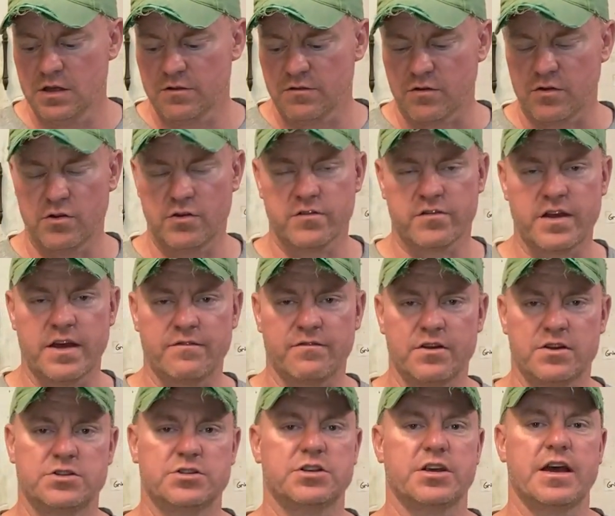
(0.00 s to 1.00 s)
So you just have
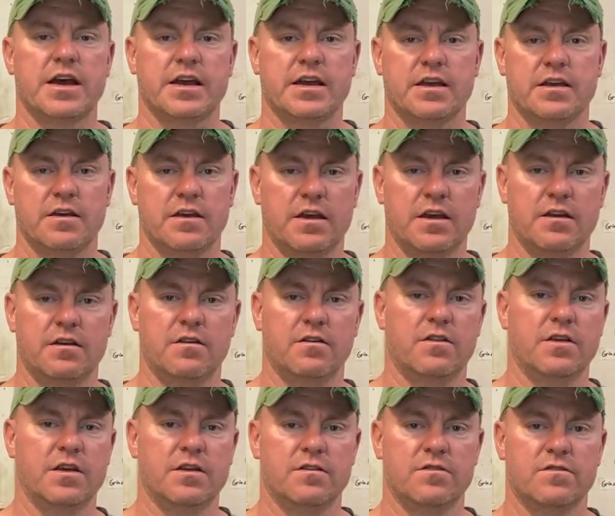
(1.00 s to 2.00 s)
to check into
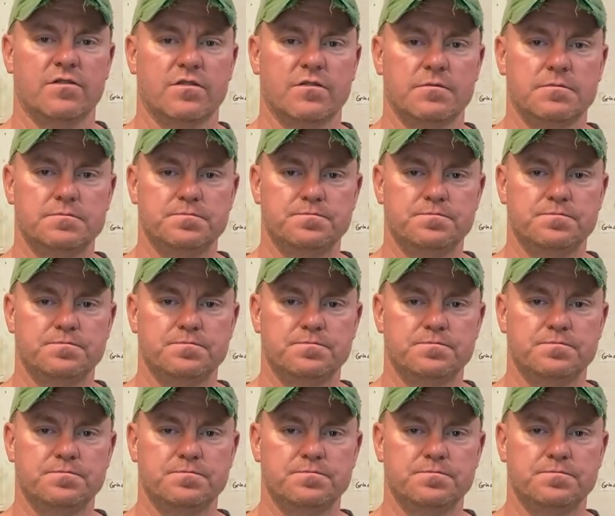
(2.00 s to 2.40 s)
these